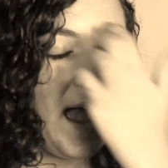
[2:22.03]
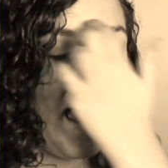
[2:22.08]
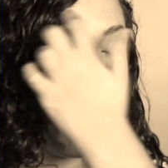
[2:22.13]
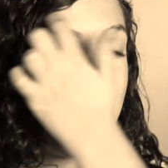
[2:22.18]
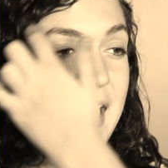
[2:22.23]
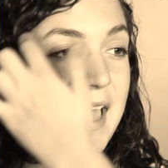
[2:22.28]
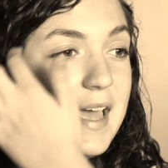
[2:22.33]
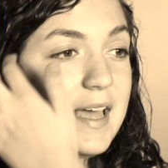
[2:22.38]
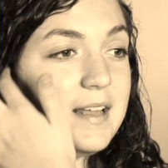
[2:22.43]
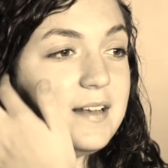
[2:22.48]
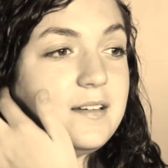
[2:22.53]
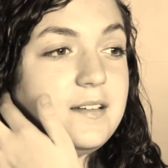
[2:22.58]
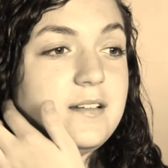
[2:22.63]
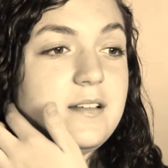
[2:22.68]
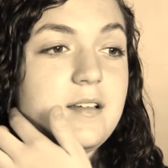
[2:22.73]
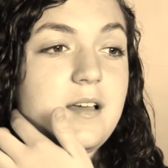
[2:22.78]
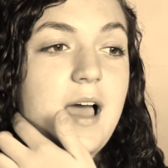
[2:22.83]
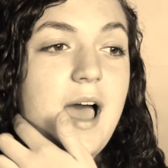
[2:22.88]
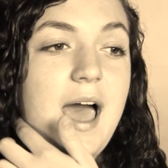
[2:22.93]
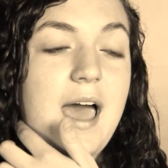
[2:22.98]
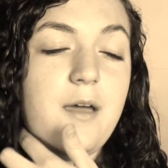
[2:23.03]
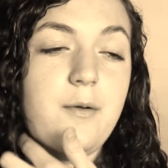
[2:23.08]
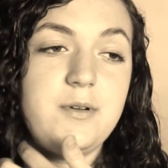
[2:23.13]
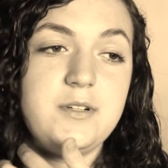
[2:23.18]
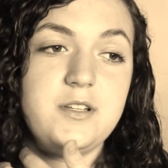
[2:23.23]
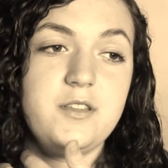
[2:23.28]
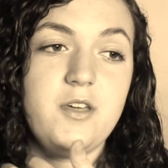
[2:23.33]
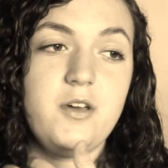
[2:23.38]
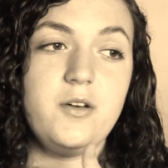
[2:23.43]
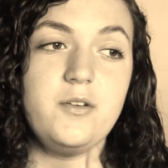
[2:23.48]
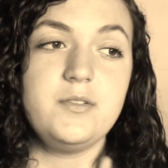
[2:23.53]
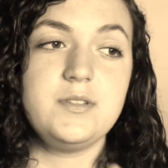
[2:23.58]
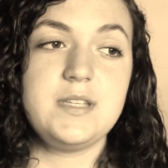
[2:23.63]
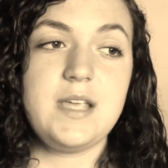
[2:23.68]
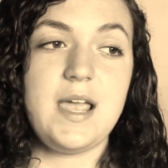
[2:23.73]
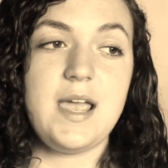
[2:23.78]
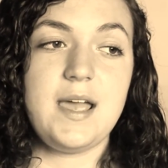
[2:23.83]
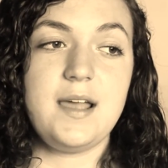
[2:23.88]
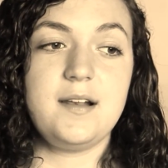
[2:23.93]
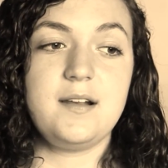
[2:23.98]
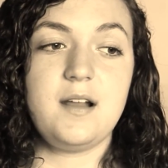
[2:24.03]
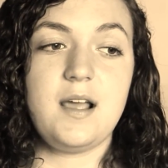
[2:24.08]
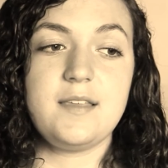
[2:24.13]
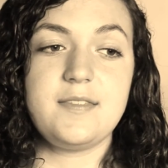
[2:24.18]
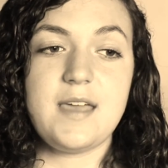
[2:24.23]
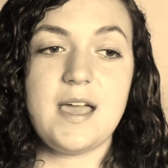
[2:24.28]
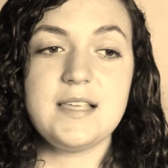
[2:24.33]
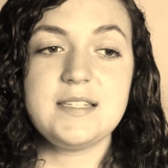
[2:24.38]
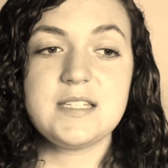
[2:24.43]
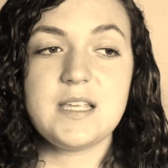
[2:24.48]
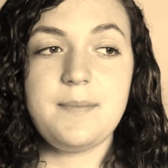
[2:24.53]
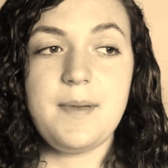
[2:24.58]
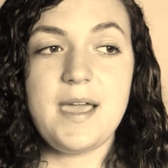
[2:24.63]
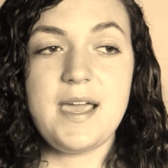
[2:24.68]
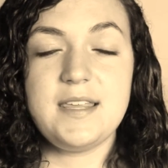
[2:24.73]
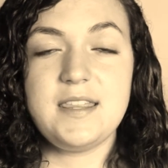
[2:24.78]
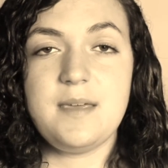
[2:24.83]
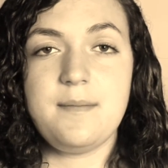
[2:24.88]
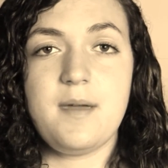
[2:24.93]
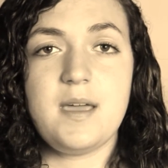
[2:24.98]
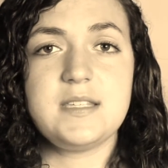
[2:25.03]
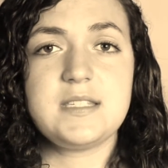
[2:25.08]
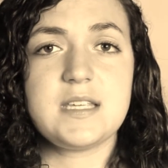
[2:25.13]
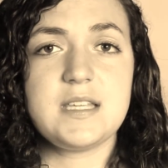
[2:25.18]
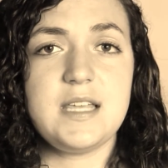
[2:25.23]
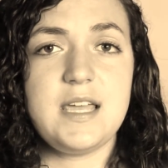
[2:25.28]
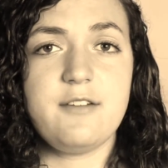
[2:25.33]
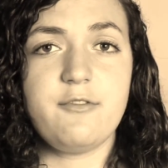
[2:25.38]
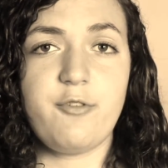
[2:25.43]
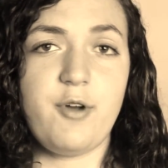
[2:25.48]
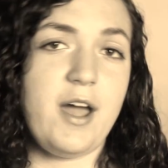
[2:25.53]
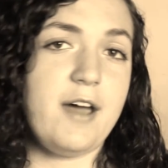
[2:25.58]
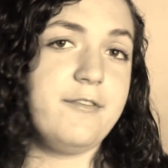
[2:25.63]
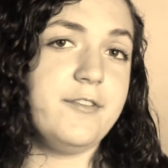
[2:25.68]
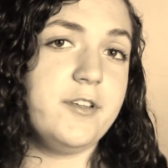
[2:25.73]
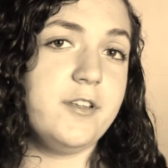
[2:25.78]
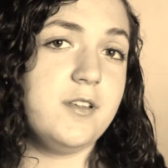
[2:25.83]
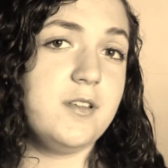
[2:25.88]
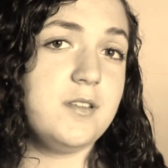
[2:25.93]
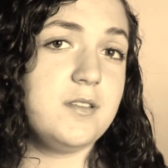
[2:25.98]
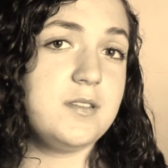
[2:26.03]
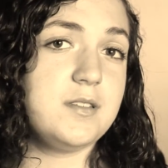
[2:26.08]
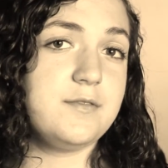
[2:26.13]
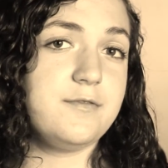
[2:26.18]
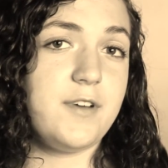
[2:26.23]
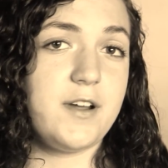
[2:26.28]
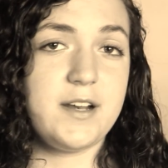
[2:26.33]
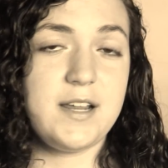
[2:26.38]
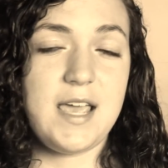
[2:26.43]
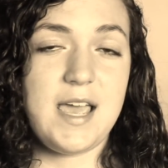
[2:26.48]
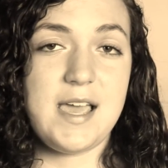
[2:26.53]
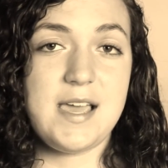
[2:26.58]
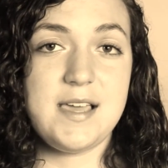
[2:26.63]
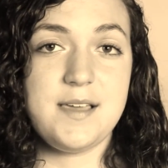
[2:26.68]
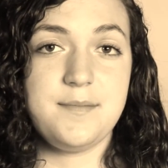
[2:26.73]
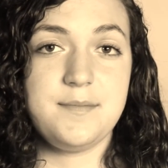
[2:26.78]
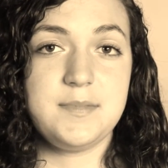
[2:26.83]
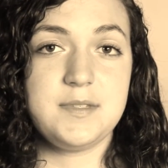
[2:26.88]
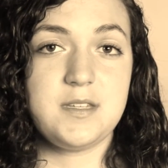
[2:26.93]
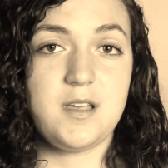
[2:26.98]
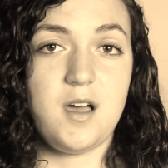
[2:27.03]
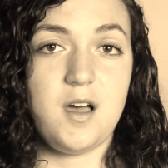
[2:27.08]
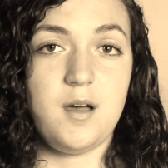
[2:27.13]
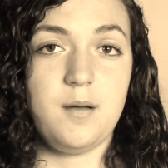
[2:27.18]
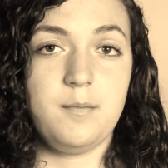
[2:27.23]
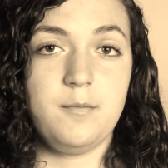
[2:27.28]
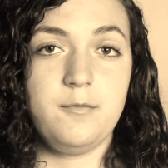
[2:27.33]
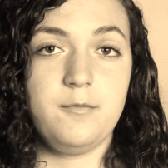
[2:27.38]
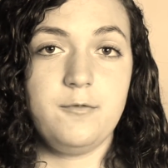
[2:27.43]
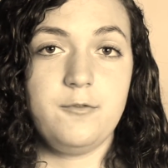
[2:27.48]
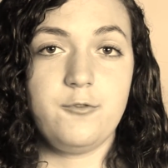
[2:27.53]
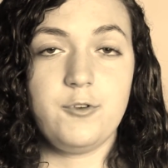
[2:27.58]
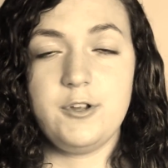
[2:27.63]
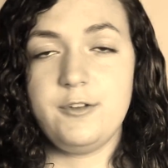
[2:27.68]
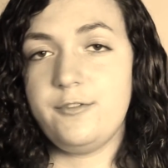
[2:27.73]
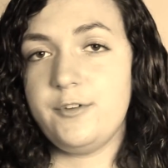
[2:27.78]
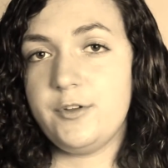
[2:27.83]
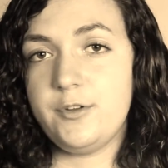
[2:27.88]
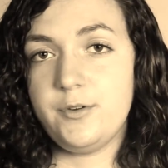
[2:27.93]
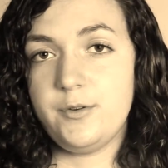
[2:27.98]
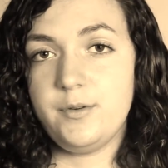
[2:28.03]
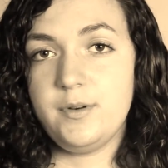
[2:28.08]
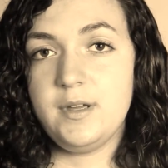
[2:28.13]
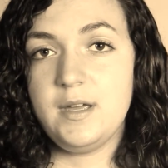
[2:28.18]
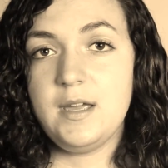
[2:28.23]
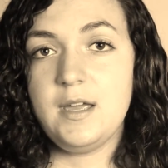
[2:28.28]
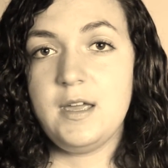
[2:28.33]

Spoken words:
and I went to those, and at the Escapade they basically have raffles, fun games, free food,